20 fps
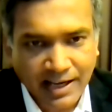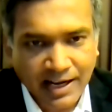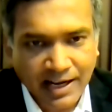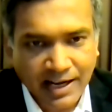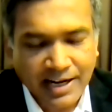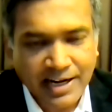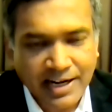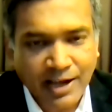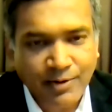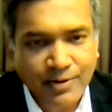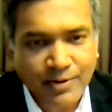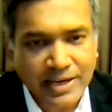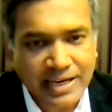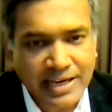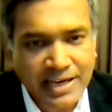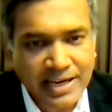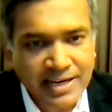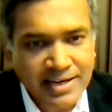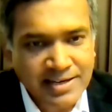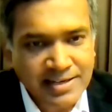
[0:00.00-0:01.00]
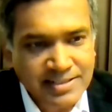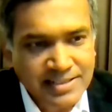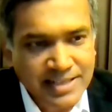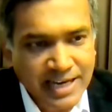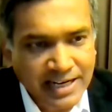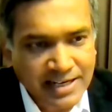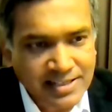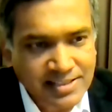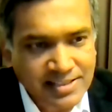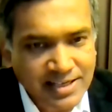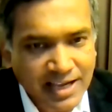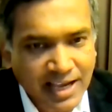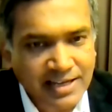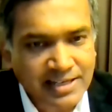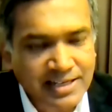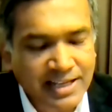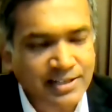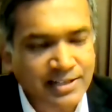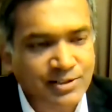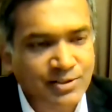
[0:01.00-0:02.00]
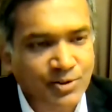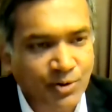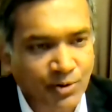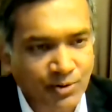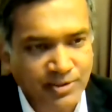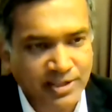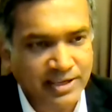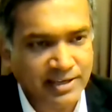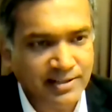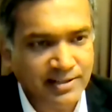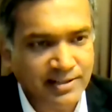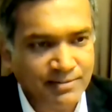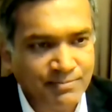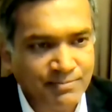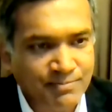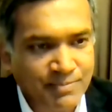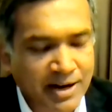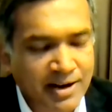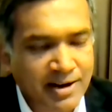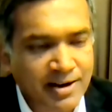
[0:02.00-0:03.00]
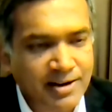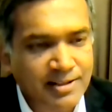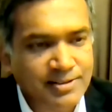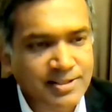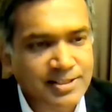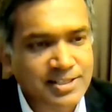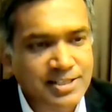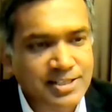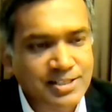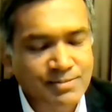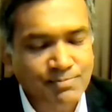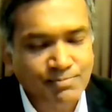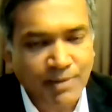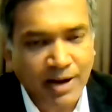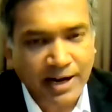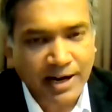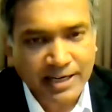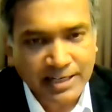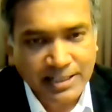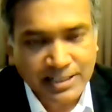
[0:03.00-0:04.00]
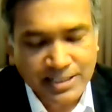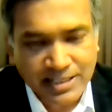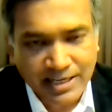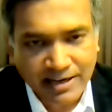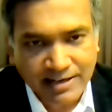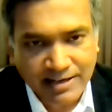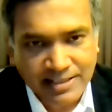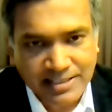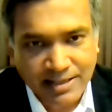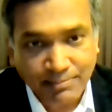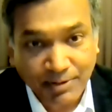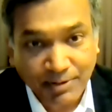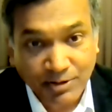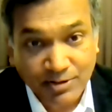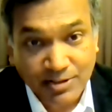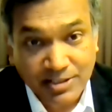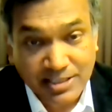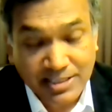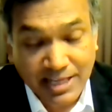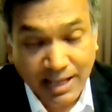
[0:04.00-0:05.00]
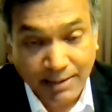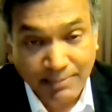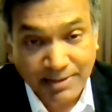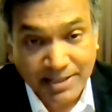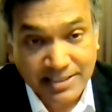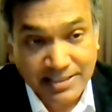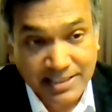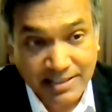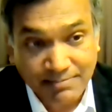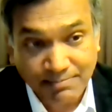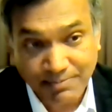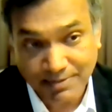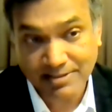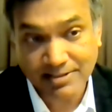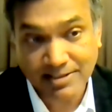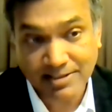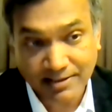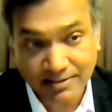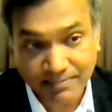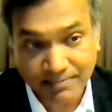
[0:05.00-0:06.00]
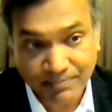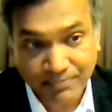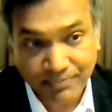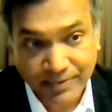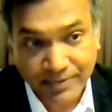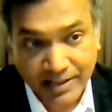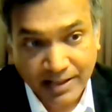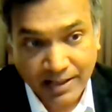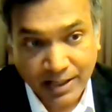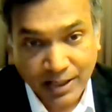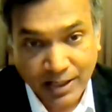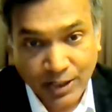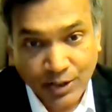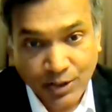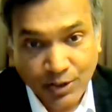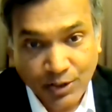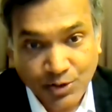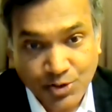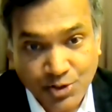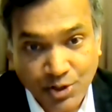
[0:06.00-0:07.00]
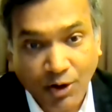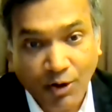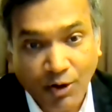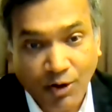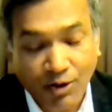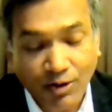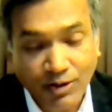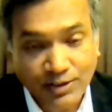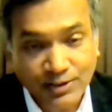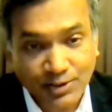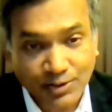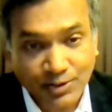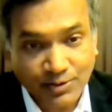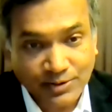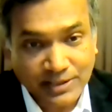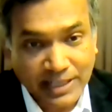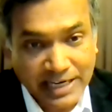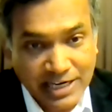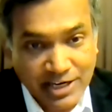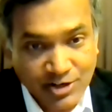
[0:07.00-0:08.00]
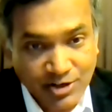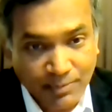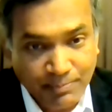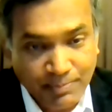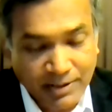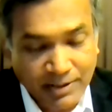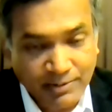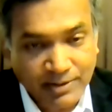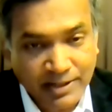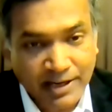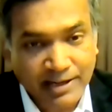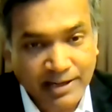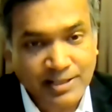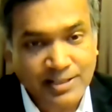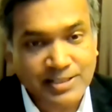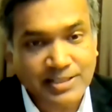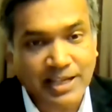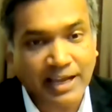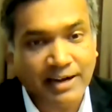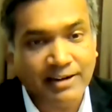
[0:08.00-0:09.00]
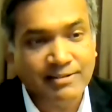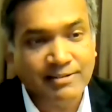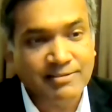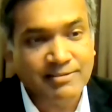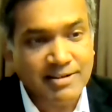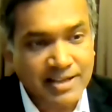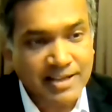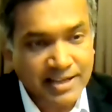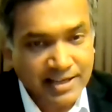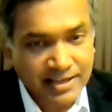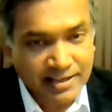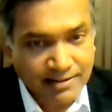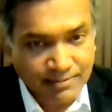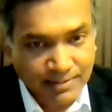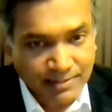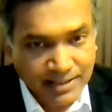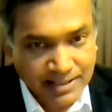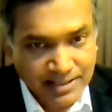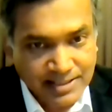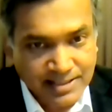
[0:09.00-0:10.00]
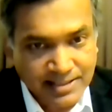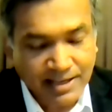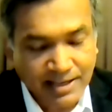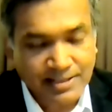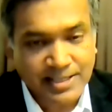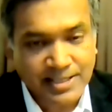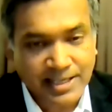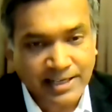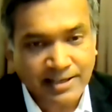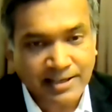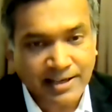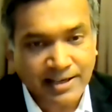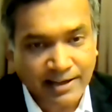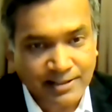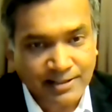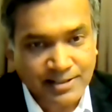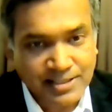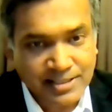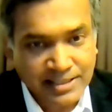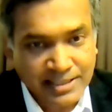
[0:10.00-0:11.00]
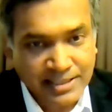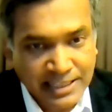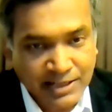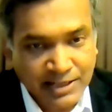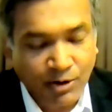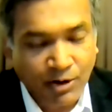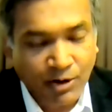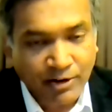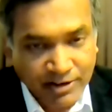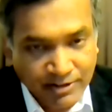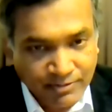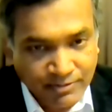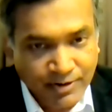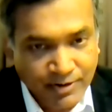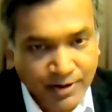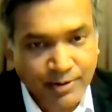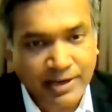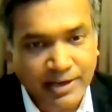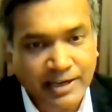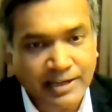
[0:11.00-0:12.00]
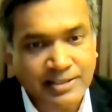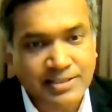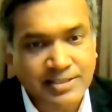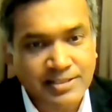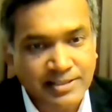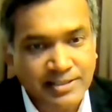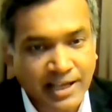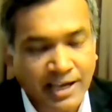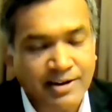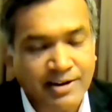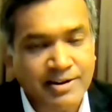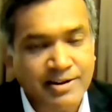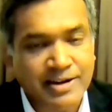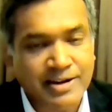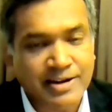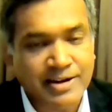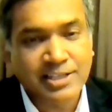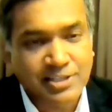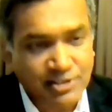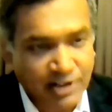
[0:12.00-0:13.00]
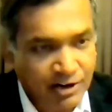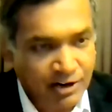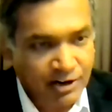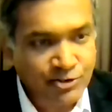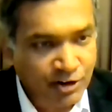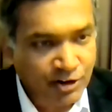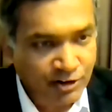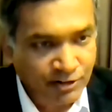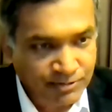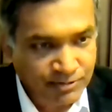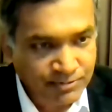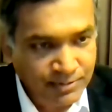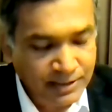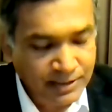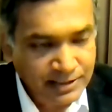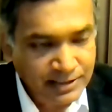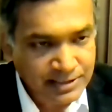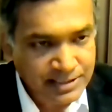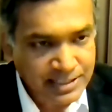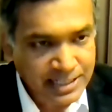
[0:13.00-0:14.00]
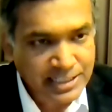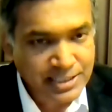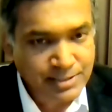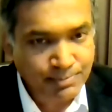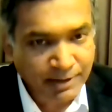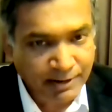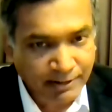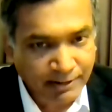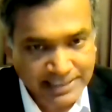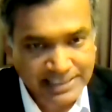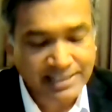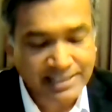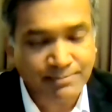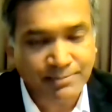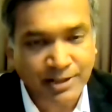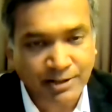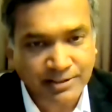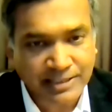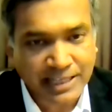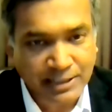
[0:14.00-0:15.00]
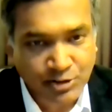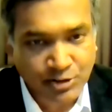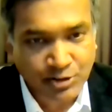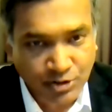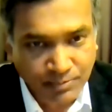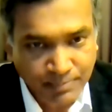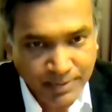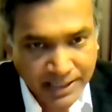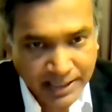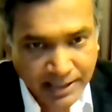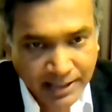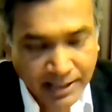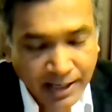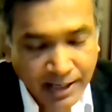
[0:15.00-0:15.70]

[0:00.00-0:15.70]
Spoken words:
Now, in textile and clothing, Bangladesh's market share is about 17%. So, although the European Union is currently discussing its new or reviewing the next round of GSP regime, that should be